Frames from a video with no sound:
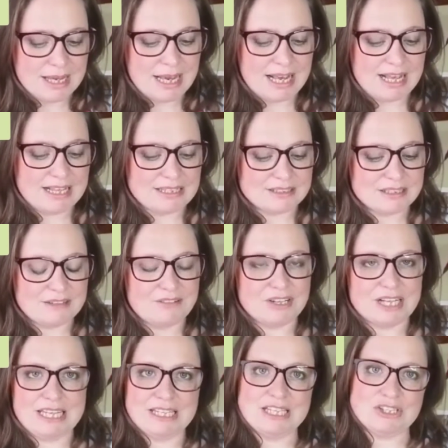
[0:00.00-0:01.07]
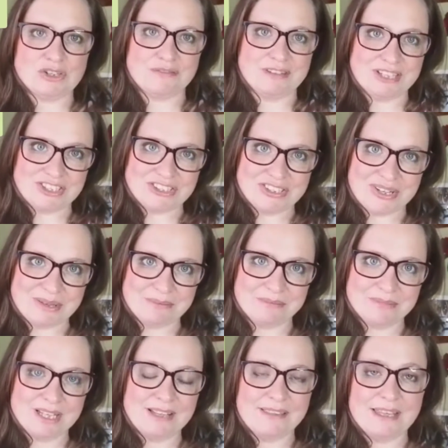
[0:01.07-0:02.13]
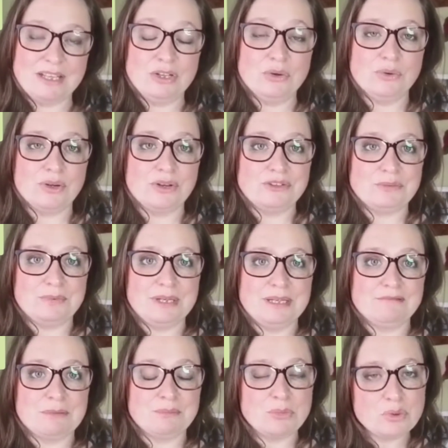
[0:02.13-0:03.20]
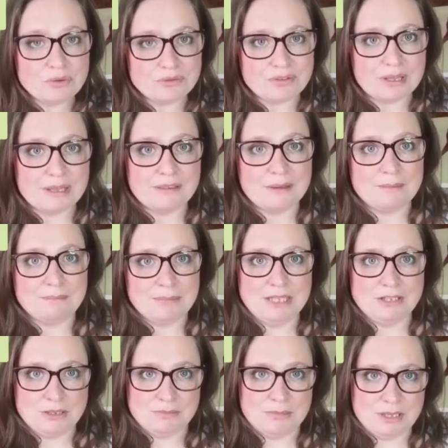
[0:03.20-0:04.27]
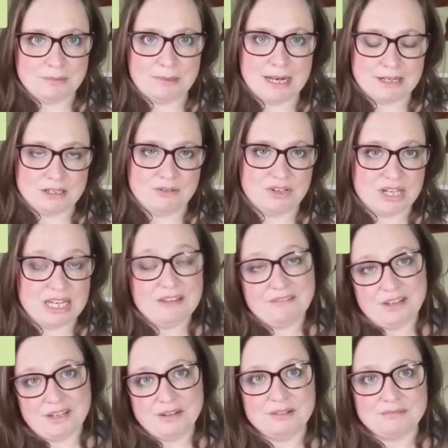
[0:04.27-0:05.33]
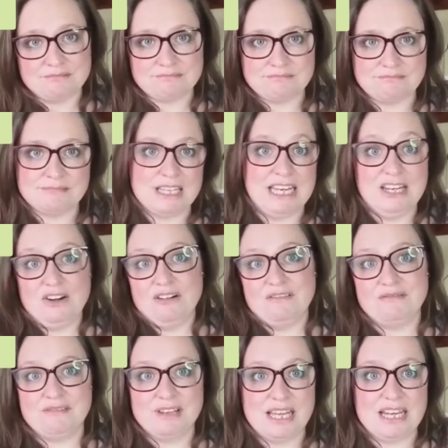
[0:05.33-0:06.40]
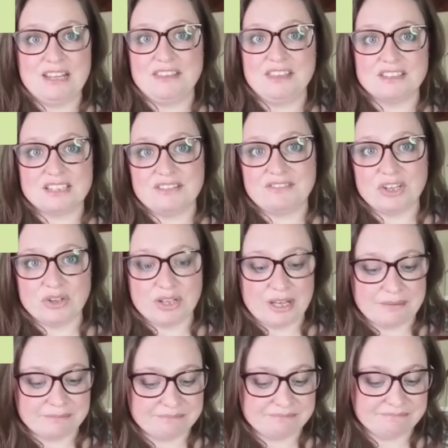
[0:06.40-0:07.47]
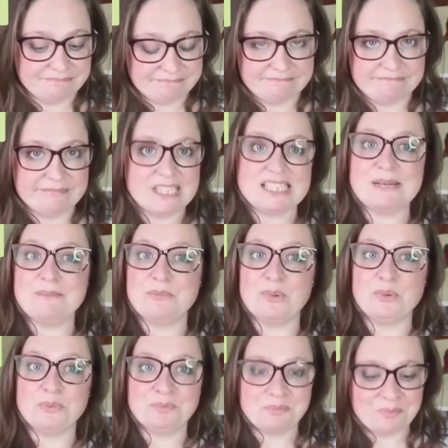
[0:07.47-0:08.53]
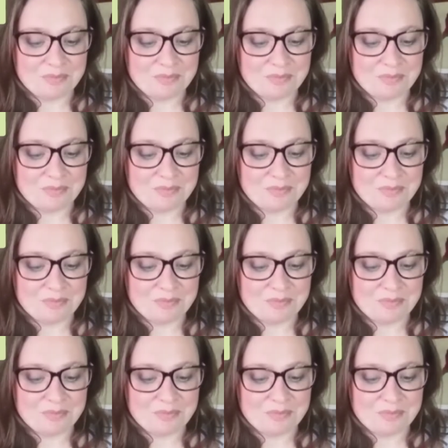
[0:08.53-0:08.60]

And if you clean these off each time, then you're going to be removing the medium that the bacteria can live in, killing off anything that's living on there. Simple.